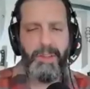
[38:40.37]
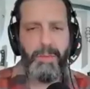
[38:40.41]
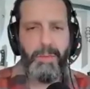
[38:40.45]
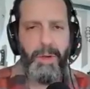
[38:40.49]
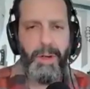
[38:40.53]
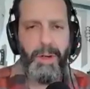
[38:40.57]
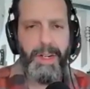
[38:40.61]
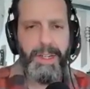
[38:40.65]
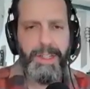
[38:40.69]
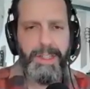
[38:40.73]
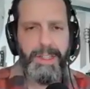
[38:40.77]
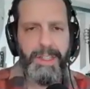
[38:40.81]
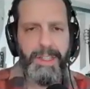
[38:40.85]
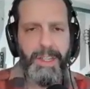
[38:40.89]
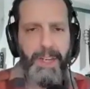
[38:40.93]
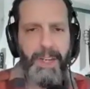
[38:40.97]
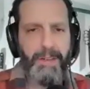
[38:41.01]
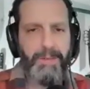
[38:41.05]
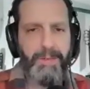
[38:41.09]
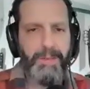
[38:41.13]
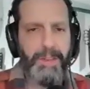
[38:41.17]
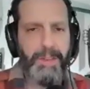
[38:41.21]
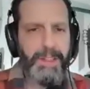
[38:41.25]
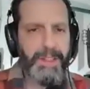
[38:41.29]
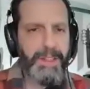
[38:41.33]
production
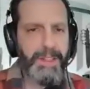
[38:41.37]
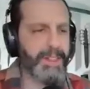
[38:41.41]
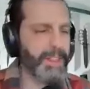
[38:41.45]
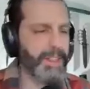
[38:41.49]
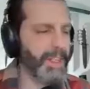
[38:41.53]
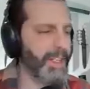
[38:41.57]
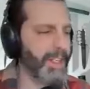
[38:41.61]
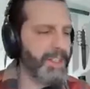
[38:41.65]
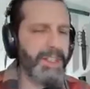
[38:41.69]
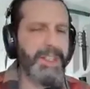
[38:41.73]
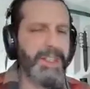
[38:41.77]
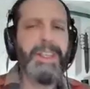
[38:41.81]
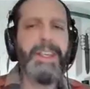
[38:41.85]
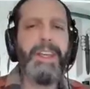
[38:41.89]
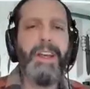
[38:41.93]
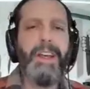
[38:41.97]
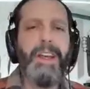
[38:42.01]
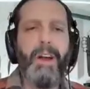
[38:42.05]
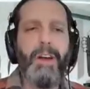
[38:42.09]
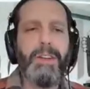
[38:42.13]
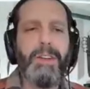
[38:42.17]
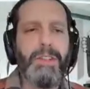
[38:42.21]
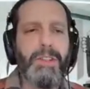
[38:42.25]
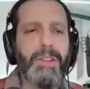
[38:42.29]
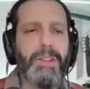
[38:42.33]
knife. This is the
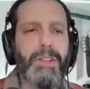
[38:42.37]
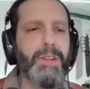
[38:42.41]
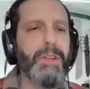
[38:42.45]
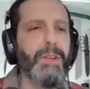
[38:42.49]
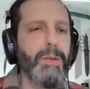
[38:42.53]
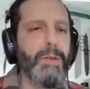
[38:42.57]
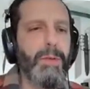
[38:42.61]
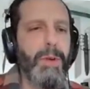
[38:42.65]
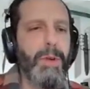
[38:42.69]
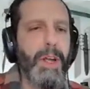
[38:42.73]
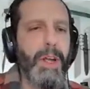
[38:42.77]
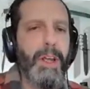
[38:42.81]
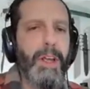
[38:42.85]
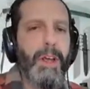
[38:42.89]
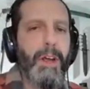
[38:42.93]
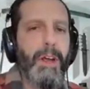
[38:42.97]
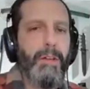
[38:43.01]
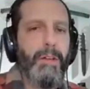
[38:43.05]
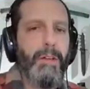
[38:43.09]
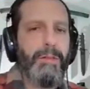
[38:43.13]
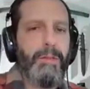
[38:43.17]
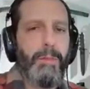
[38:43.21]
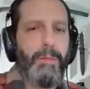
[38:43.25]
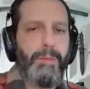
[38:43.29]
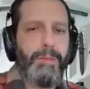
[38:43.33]
TR2
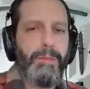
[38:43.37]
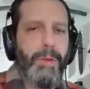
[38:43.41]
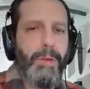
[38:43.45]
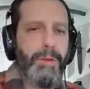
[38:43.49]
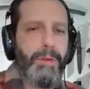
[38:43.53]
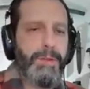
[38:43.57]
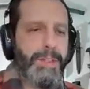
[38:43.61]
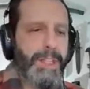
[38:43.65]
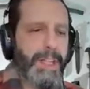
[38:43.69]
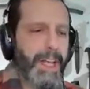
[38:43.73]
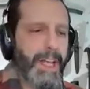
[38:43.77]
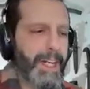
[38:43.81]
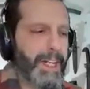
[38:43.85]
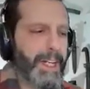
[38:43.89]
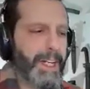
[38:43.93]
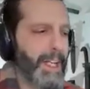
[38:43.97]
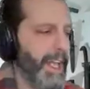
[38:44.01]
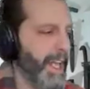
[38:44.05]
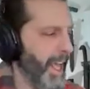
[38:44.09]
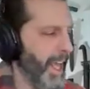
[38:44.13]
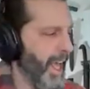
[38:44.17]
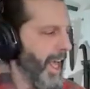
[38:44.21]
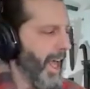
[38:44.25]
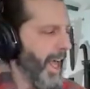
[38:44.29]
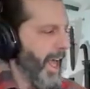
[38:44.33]
from ProTech.
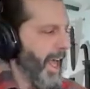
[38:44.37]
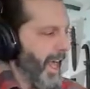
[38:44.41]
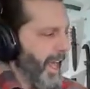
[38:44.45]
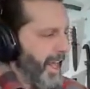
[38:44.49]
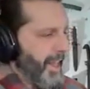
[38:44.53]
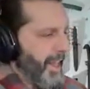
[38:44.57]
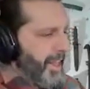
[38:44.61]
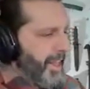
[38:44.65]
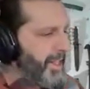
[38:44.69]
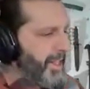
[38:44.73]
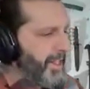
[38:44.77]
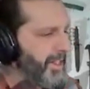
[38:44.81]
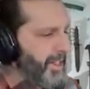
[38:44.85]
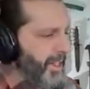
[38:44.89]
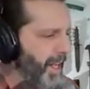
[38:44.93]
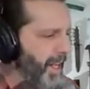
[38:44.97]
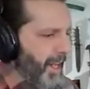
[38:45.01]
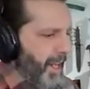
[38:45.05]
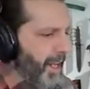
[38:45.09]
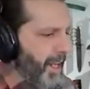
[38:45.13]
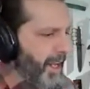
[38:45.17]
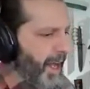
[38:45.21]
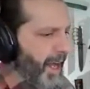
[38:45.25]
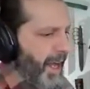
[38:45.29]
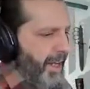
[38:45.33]
And this
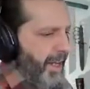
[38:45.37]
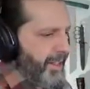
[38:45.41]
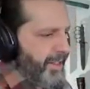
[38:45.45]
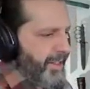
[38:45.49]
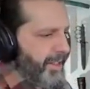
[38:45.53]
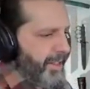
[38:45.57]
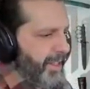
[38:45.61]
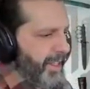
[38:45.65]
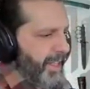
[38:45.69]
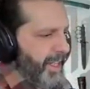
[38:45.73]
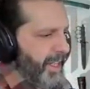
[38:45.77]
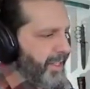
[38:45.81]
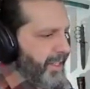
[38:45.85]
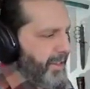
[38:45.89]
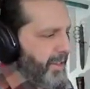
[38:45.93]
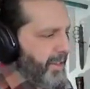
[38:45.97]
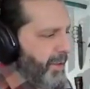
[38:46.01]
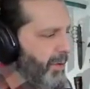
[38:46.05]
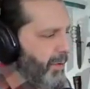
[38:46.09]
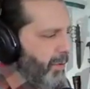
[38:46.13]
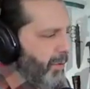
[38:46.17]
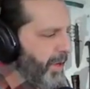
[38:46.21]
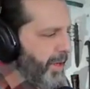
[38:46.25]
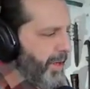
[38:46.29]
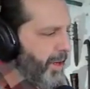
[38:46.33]
honestly is the
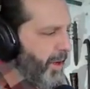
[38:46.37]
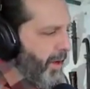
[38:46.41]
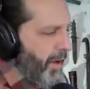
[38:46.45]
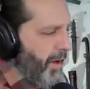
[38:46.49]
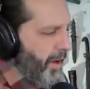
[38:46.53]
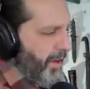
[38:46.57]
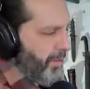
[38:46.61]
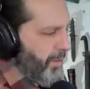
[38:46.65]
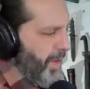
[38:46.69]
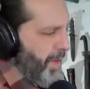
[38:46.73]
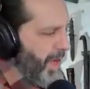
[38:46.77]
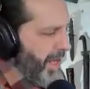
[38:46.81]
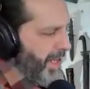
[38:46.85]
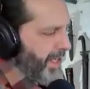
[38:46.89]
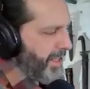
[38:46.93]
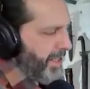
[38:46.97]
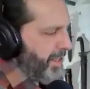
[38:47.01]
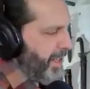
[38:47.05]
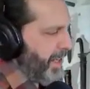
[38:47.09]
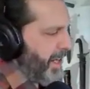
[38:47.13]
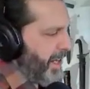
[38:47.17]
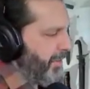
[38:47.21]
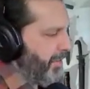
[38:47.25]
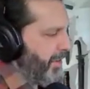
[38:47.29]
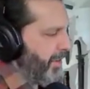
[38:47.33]
one automatic
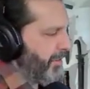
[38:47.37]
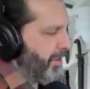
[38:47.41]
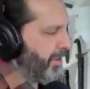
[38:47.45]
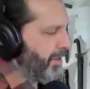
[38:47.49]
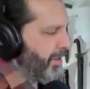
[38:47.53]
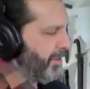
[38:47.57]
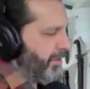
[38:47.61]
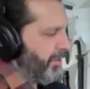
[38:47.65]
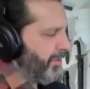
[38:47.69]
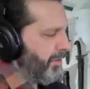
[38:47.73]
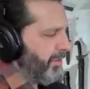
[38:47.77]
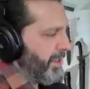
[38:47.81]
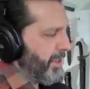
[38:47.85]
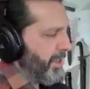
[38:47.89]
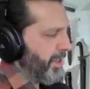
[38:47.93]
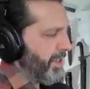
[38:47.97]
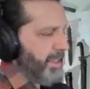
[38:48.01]
that I've ever really